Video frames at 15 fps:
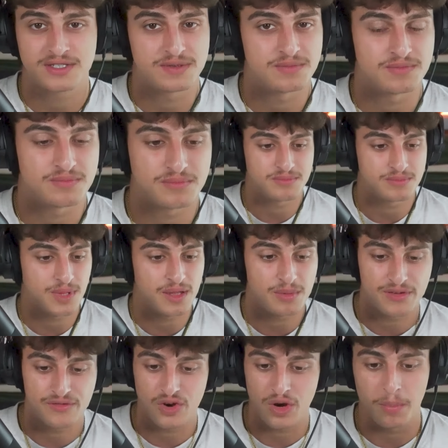and
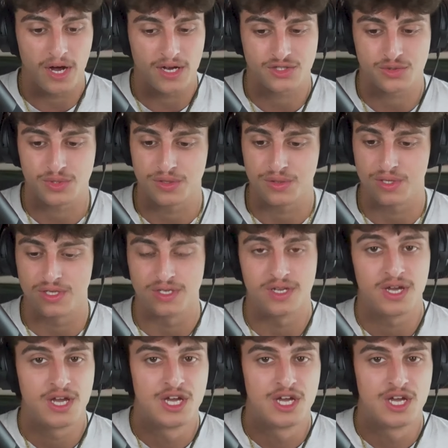maybe even a box where you could